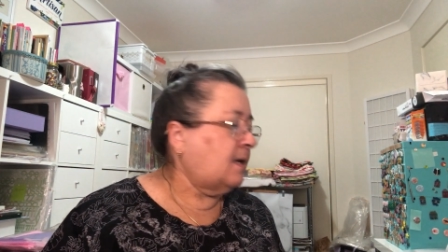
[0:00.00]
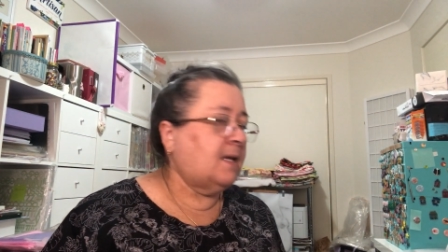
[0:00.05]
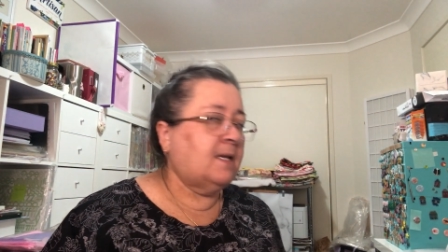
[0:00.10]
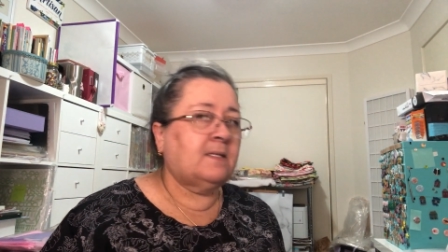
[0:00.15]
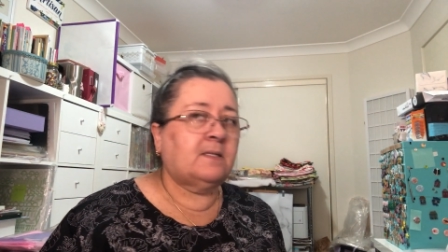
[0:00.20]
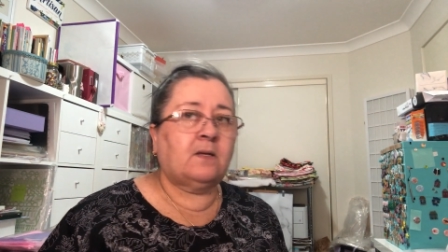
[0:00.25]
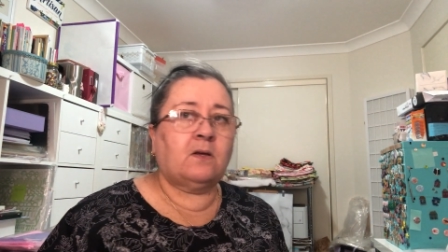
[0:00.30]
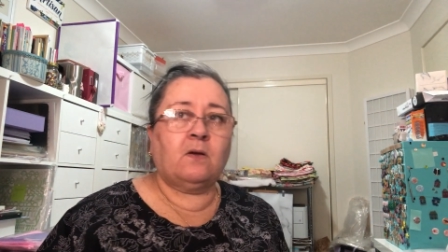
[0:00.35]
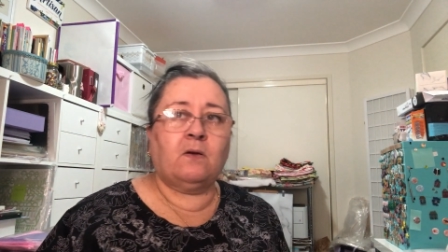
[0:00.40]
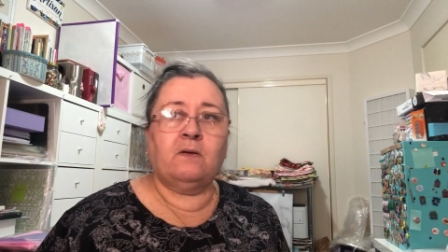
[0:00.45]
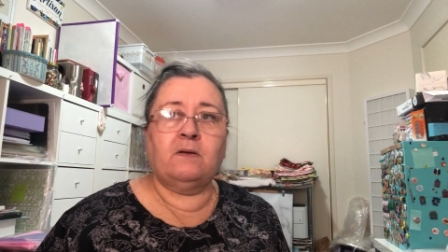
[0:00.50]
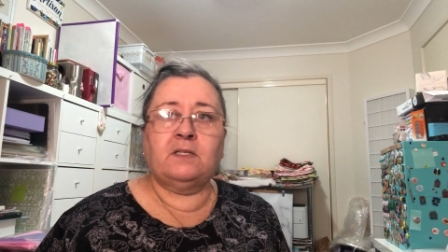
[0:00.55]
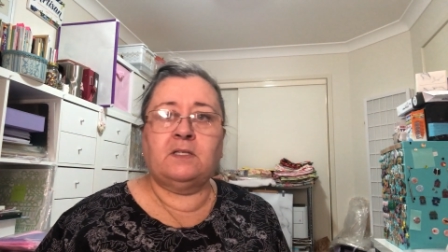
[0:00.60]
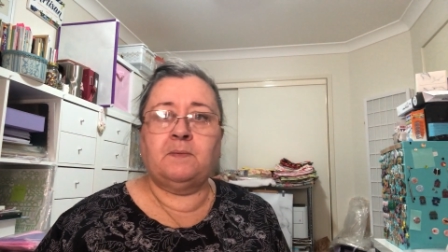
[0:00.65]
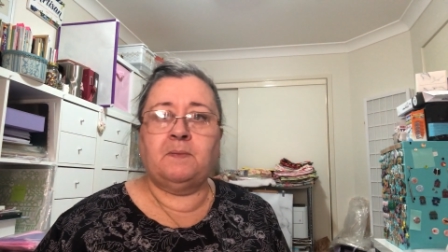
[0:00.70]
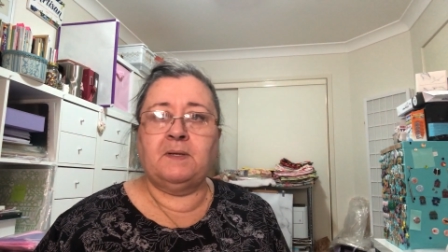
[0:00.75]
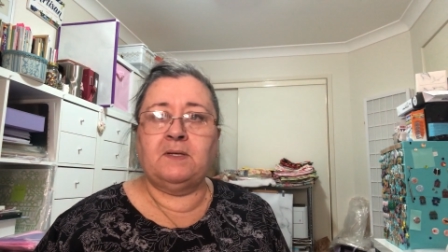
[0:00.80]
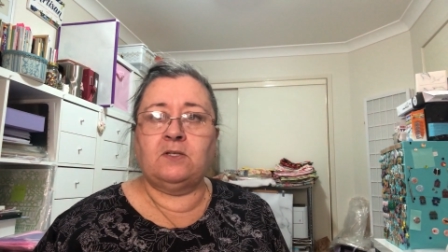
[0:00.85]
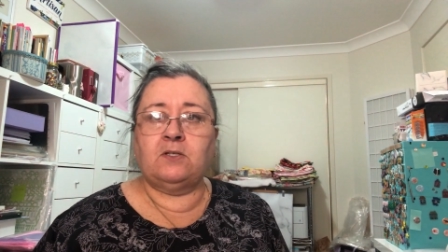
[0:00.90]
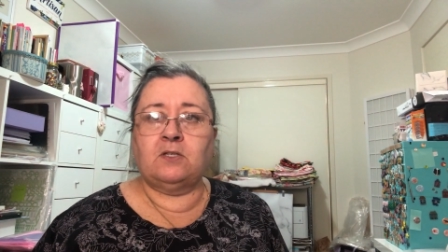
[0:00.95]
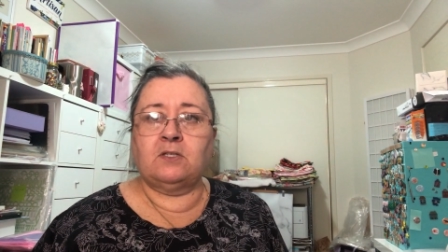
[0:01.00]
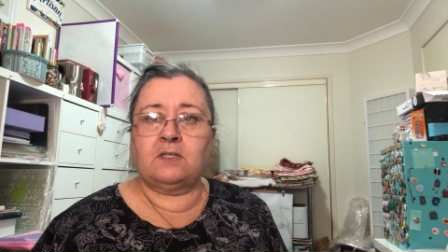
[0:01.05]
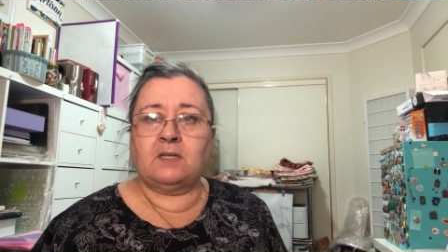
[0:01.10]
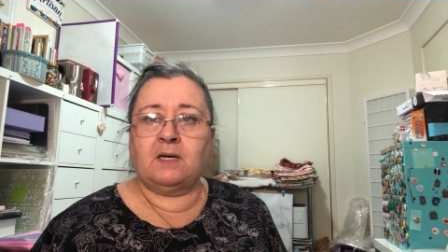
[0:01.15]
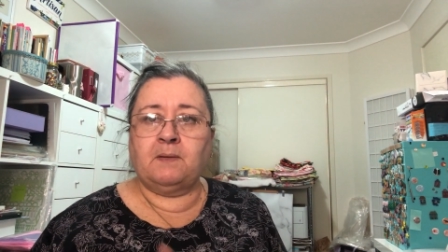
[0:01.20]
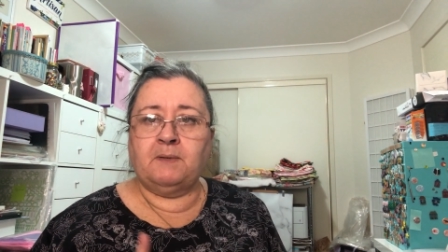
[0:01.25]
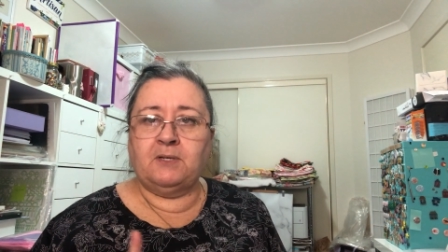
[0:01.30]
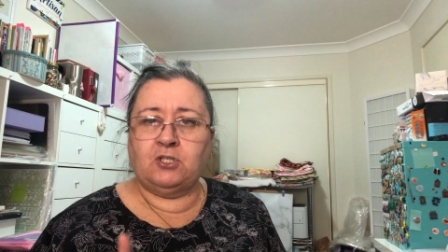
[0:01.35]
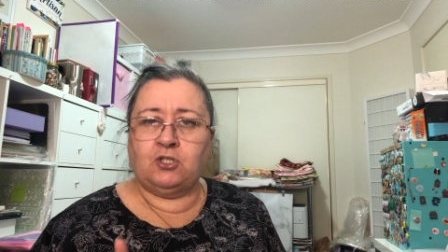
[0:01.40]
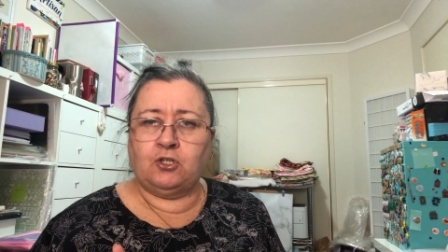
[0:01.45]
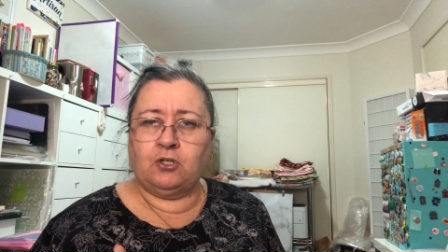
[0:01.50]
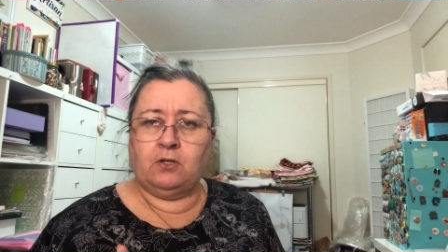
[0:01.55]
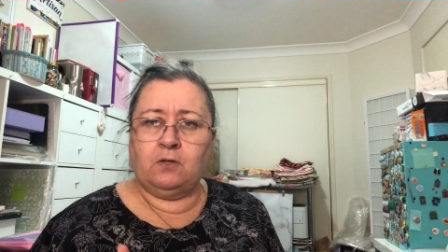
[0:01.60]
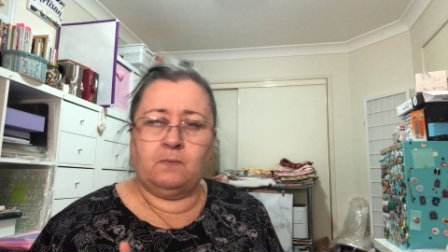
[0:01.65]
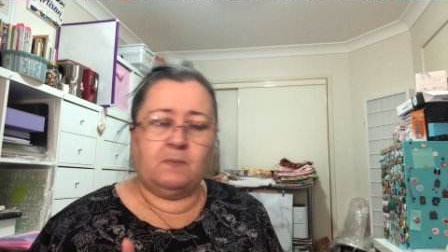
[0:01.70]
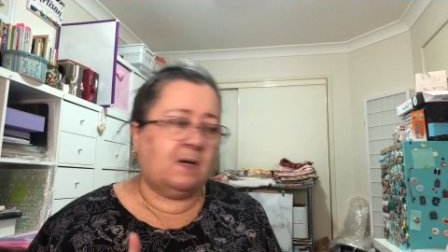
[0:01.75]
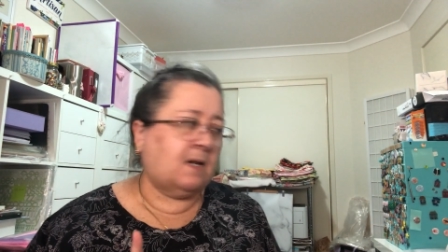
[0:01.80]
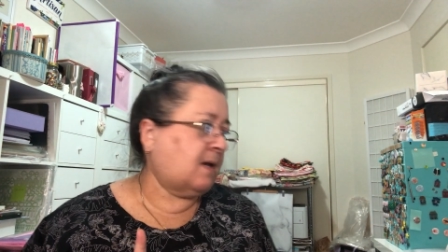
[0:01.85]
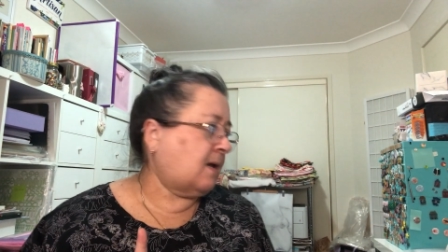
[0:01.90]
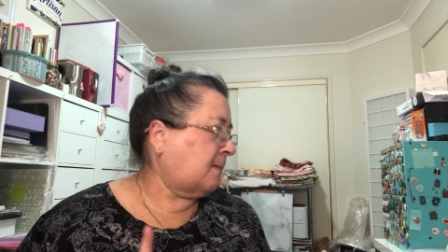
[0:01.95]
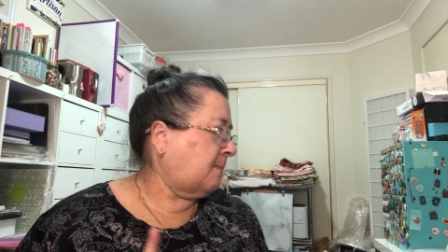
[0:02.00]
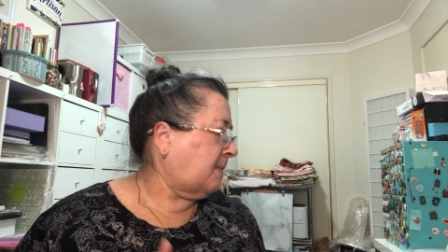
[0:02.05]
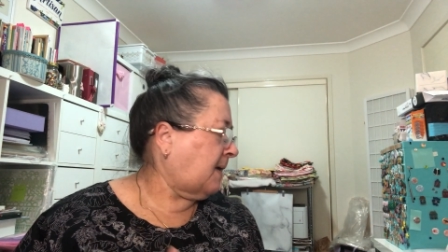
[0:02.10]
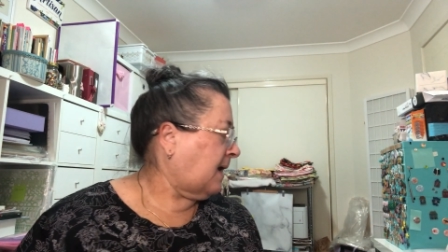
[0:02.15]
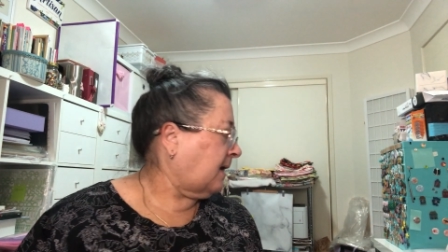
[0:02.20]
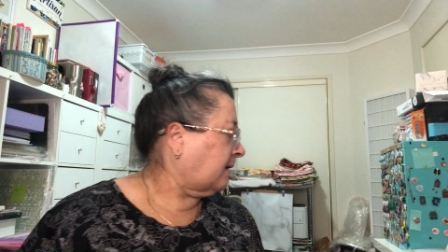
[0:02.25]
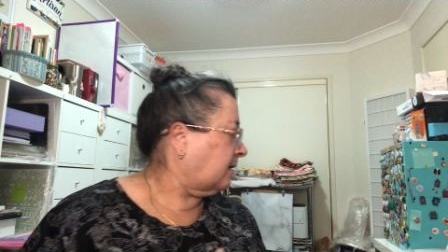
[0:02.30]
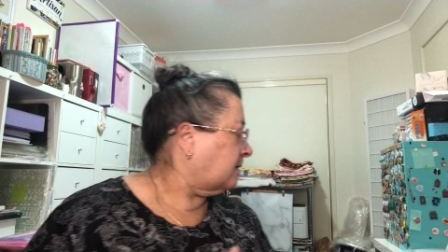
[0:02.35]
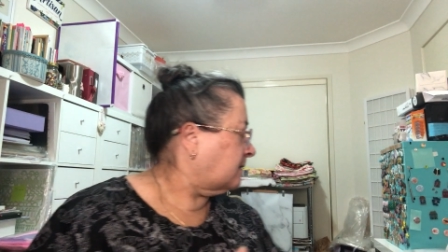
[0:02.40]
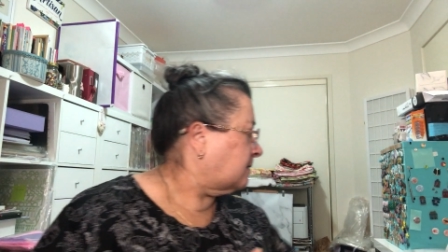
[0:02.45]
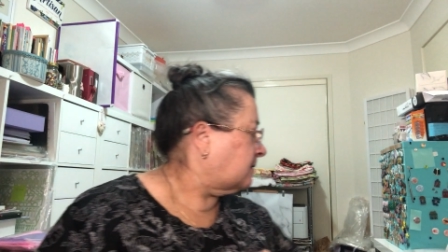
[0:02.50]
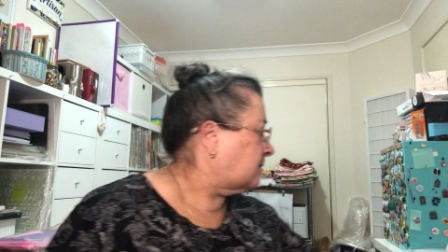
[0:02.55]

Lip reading: is it going to be, it's going to be June when I come back.